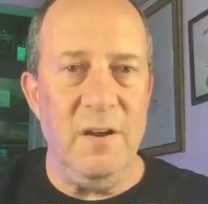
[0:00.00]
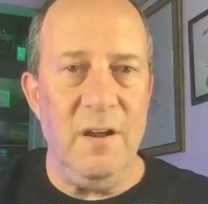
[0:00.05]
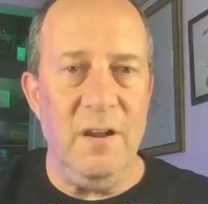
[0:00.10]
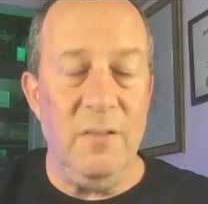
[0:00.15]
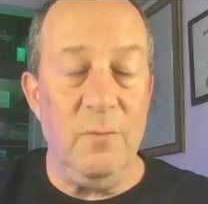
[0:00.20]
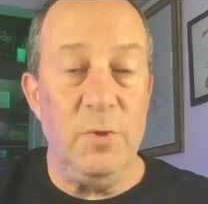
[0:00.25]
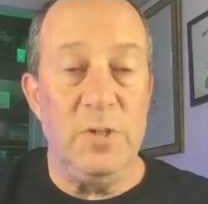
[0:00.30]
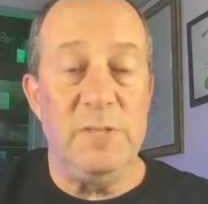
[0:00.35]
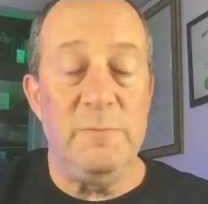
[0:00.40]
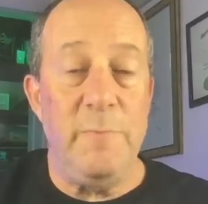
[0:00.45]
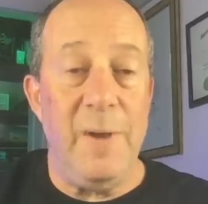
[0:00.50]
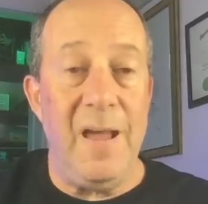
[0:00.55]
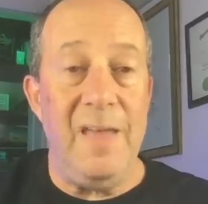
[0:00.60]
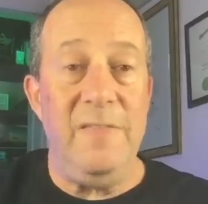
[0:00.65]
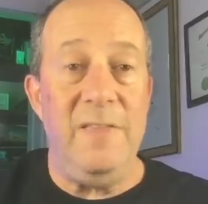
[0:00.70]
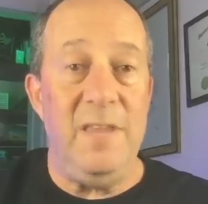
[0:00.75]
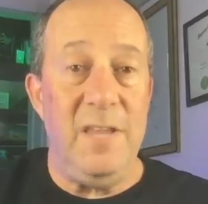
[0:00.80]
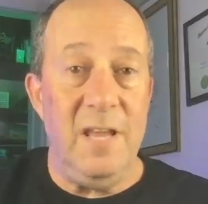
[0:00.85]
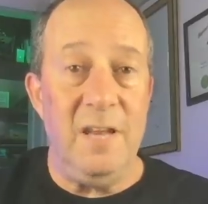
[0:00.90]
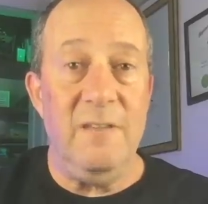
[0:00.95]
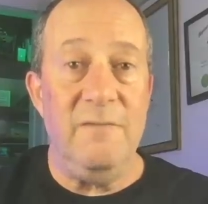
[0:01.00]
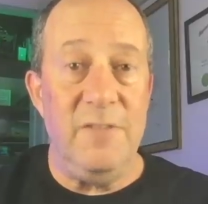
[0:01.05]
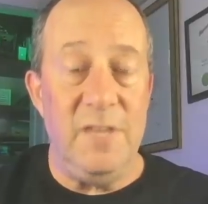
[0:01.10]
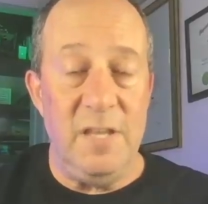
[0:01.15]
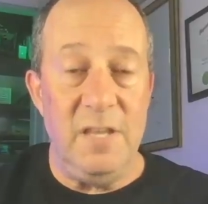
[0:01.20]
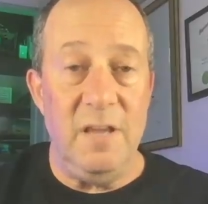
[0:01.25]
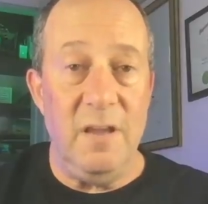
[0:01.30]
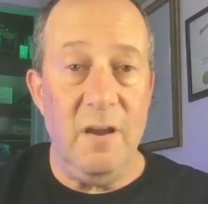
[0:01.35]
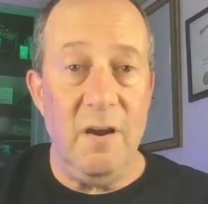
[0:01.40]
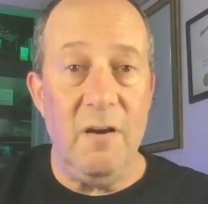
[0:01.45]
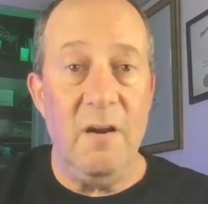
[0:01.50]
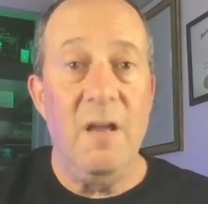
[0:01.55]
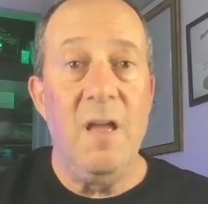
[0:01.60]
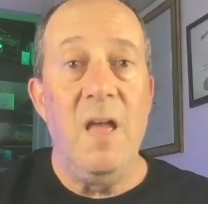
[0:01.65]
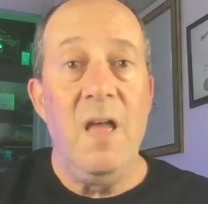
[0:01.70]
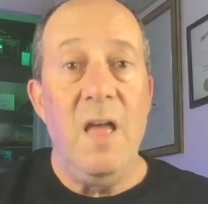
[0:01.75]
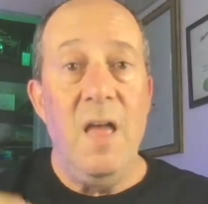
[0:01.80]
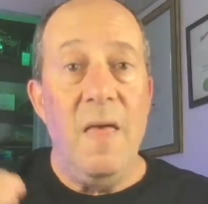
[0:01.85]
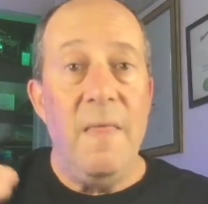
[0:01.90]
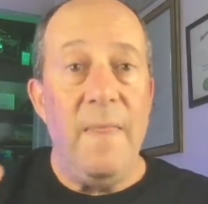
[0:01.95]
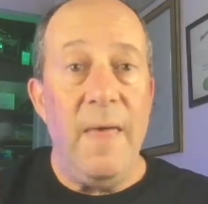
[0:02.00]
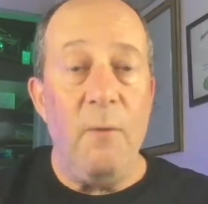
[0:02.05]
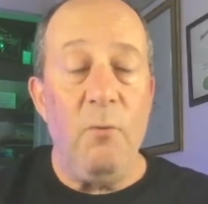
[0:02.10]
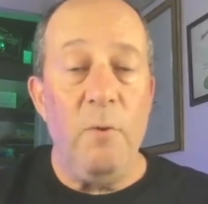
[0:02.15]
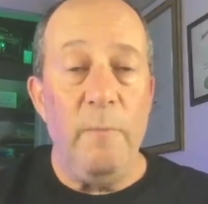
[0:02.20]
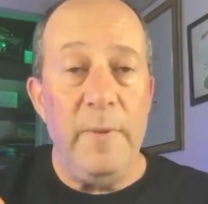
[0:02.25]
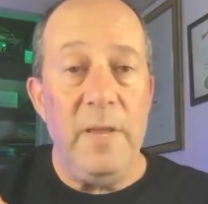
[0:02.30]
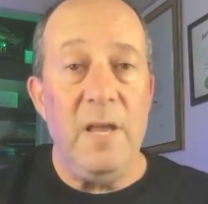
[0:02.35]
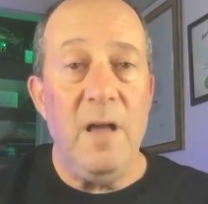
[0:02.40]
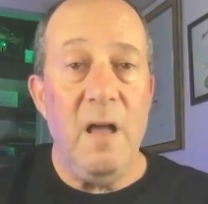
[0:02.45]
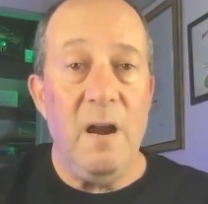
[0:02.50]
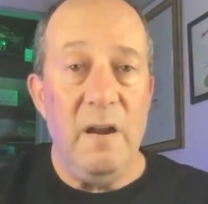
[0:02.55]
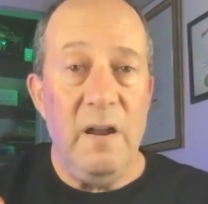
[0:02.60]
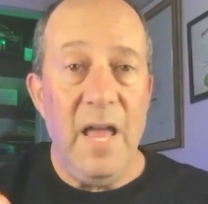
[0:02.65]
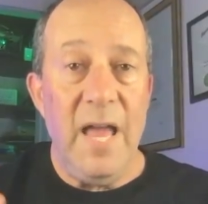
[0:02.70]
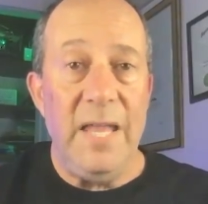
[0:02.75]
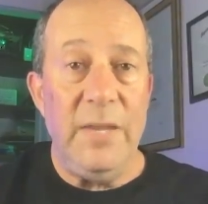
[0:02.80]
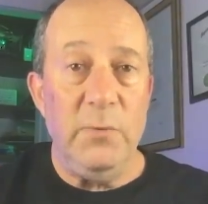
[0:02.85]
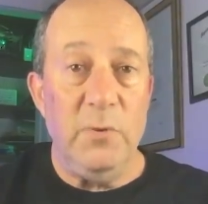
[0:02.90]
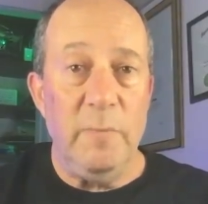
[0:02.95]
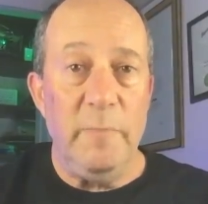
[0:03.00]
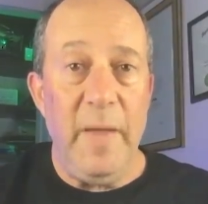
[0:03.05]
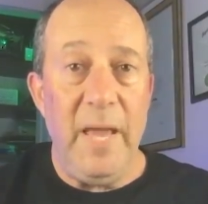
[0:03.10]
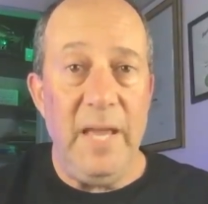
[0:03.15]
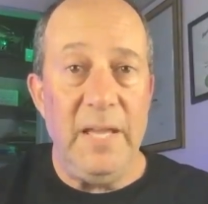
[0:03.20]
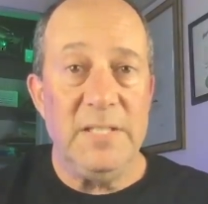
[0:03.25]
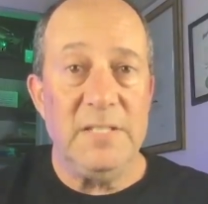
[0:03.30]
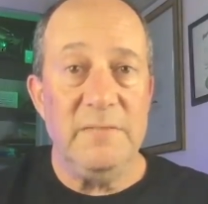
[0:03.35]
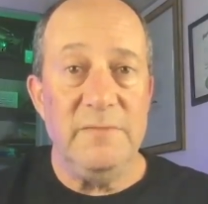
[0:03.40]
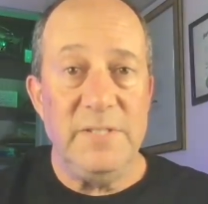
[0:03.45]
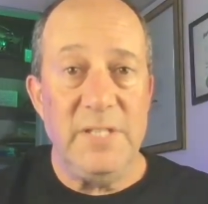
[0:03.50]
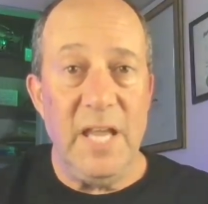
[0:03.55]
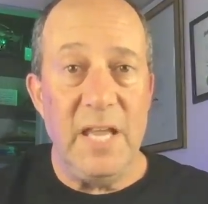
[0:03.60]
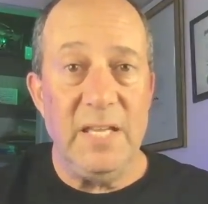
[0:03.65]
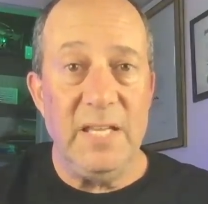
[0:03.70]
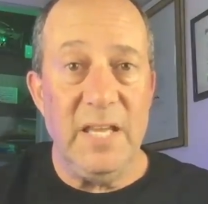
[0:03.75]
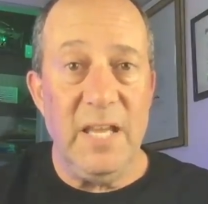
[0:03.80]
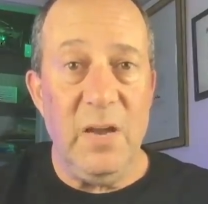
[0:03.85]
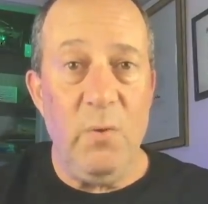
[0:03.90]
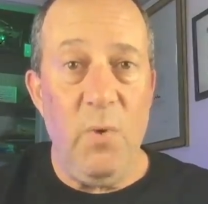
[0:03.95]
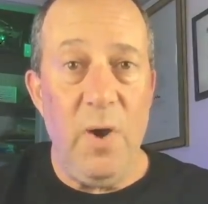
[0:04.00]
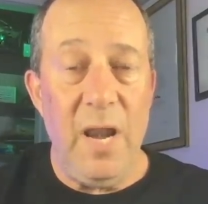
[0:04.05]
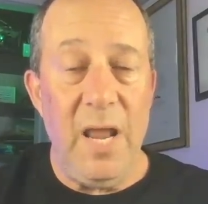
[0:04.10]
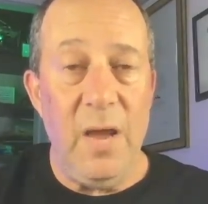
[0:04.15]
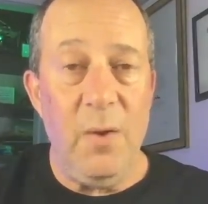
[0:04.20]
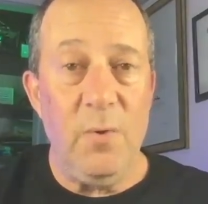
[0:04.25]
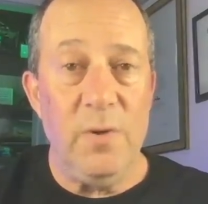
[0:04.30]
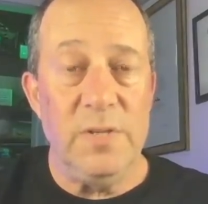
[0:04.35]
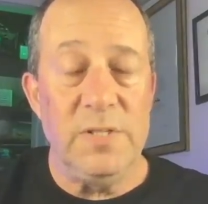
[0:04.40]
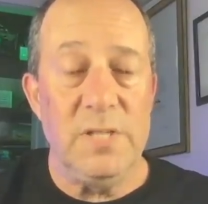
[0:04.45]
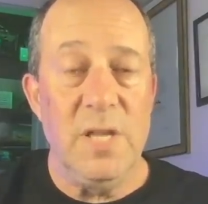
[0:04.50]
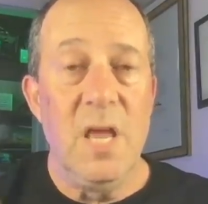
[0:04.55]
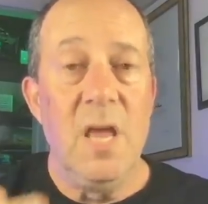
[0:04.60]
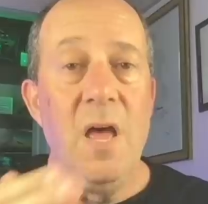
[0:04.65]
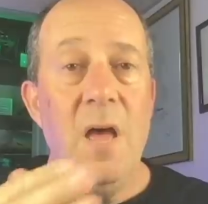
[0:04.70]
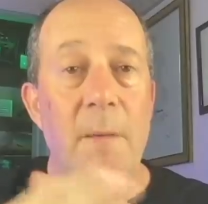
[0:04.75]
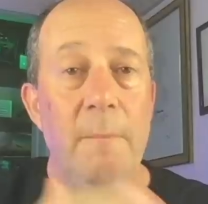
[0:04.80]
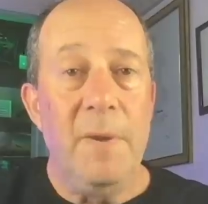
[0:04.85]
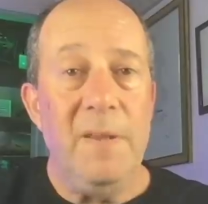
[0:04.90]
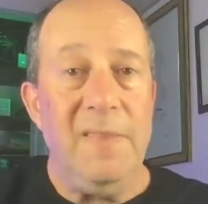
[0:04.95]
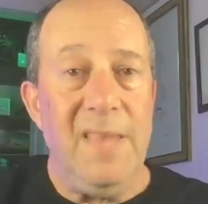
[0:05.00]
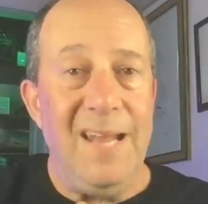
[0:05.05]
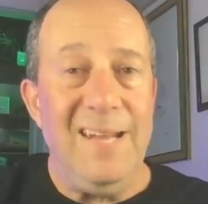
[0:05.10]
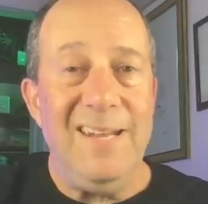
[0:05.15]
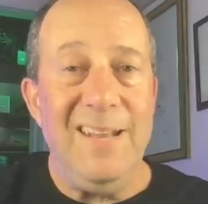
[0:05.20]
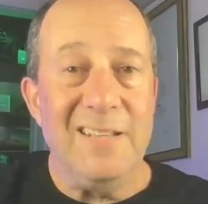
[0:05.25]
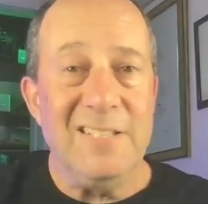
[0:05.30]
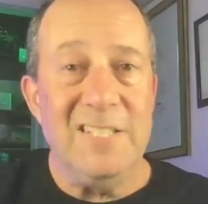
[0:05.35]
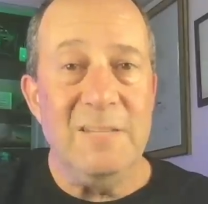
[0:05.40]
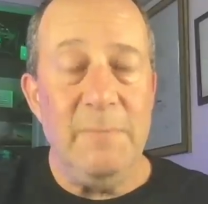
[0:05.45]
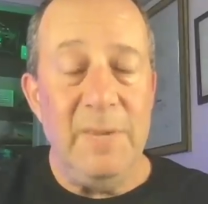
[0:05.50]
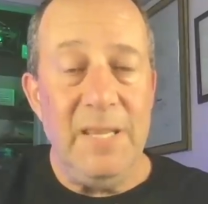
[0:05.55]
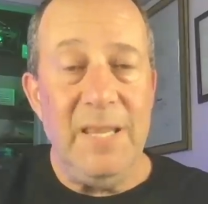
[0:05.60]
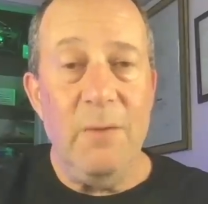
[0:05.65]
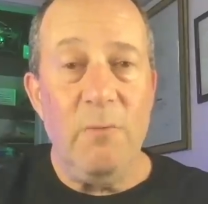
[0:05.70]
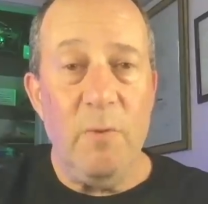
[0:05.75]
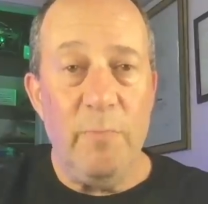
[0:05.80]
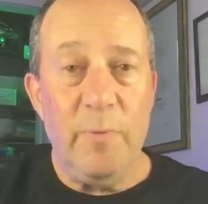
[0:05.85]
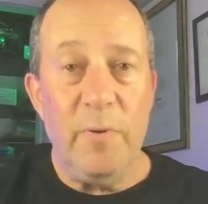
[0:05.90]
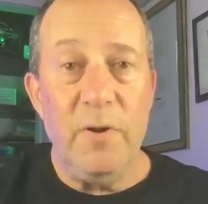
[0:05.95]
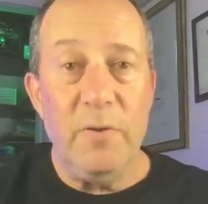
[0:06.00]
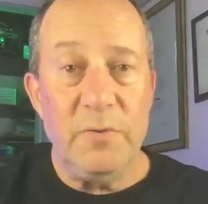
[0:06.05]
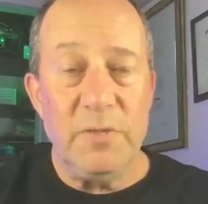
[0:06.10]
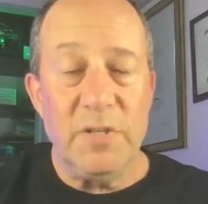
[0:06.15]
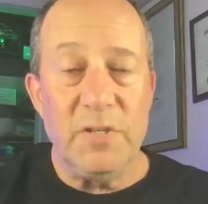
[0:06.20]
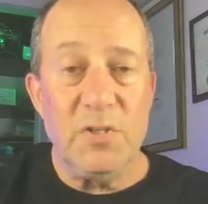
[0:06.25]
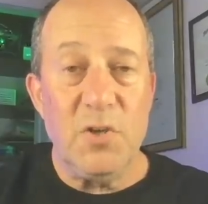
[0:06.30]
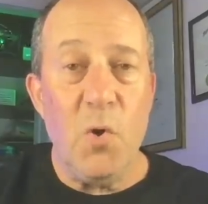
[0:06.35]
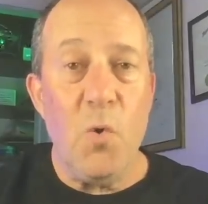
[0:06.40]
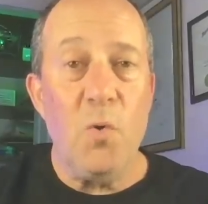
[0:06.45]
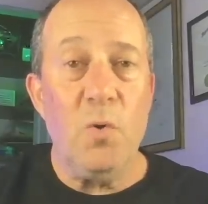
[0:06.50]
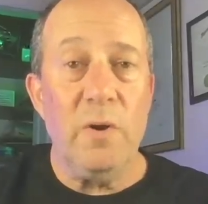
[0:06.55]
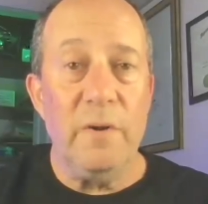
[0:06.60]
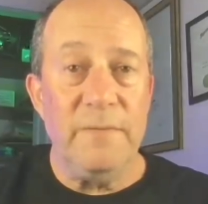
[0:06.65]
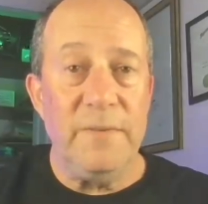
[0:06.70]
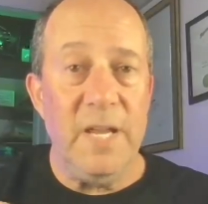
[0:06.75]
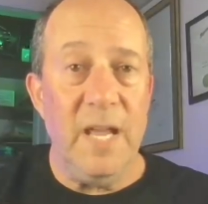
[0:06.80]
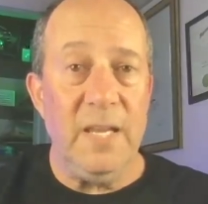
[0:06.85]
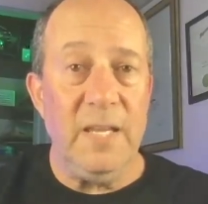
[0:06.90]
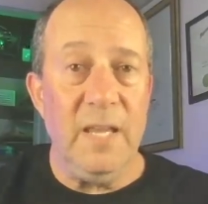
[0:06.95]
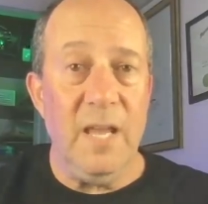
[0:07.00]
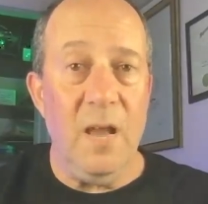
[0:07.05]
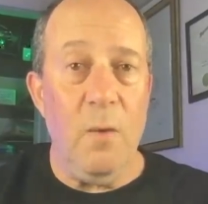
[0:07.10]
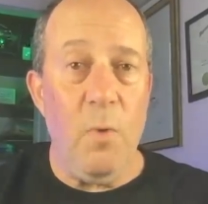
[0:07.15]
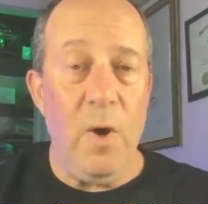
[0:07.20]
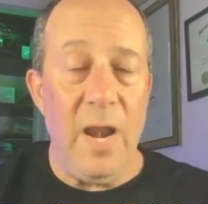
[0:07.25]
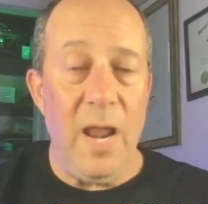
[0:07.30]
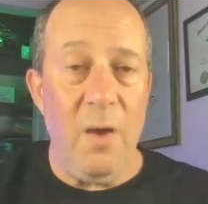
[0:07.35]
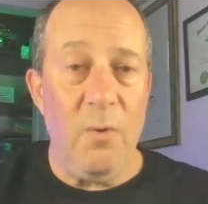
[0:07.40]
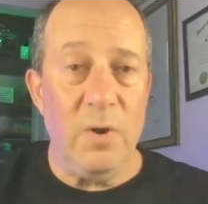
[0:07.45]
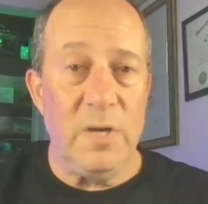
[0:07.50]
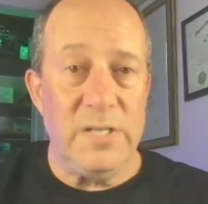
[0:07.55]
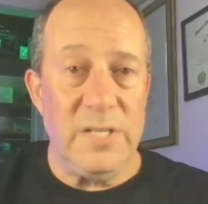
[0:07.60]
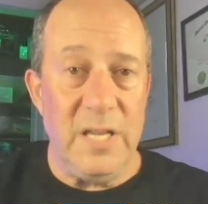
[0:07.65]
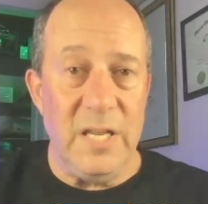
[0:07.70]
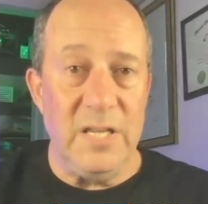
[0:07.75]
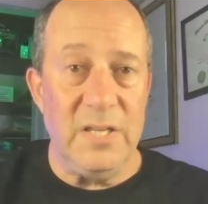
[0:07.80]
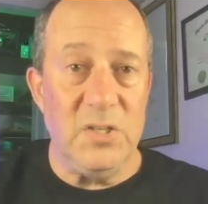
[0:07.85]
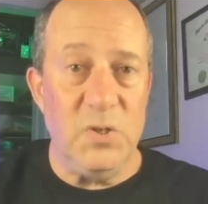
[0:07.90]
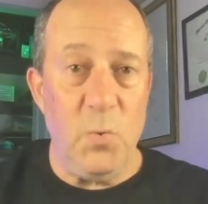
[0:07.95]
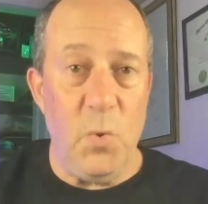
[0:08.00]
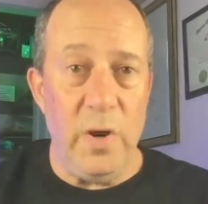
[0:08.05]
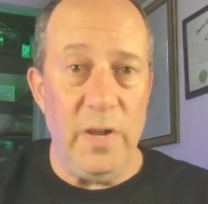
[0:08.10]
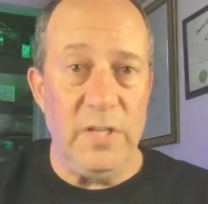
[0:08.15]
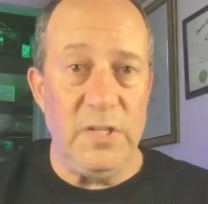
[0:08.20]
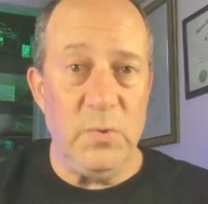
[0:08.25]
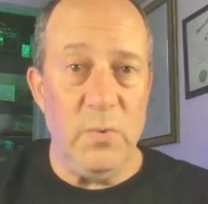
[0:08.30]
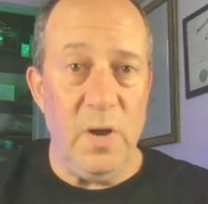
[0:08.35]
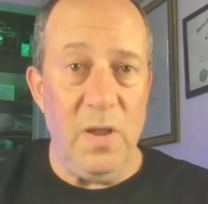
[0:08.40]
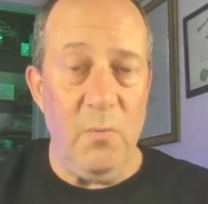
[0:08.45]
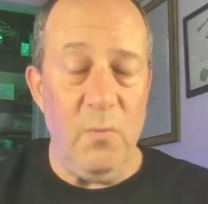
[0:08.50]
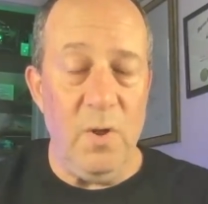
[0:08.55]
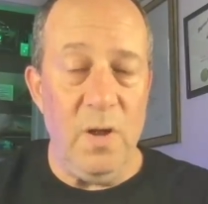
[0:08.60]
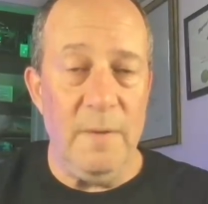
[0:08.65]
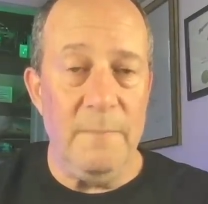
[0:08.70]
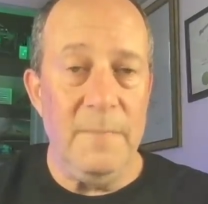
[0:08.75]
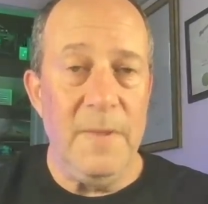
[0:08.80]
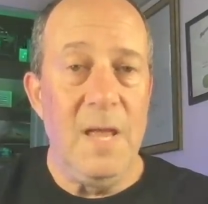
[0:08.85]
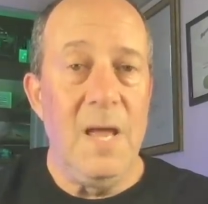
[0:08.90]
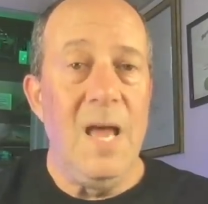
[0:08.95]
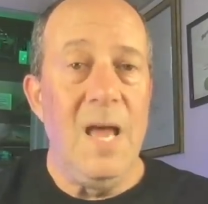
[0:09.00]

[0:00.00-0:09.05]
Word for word: In other words, by the end of the year, they will be on an annual pace of 10 gigawatt hours, but that doesn't mean they will produce a total of 10 gigawatt hours in 2021.